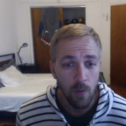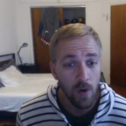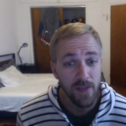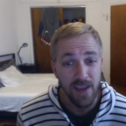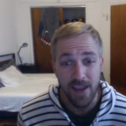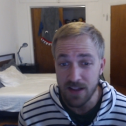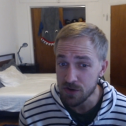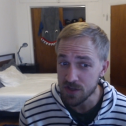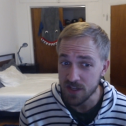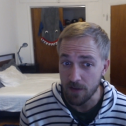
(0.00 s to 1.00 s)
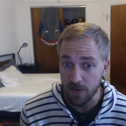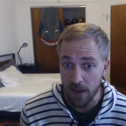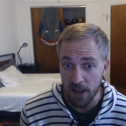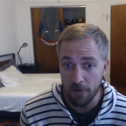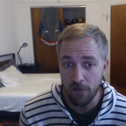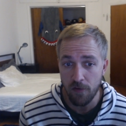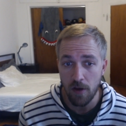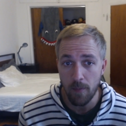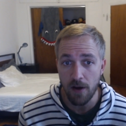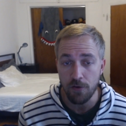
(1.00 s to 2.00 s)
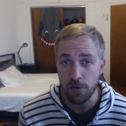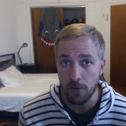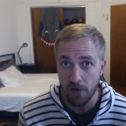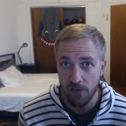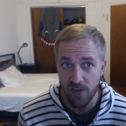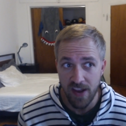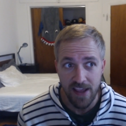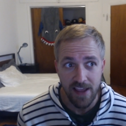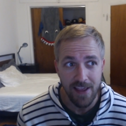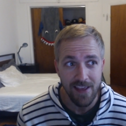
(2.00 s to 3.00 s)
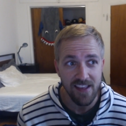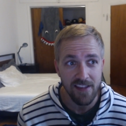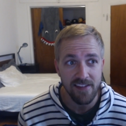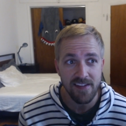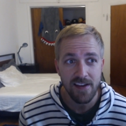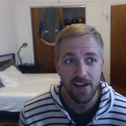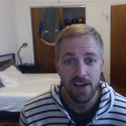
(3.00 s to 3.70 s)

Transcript: One of the interesting things about New York City is,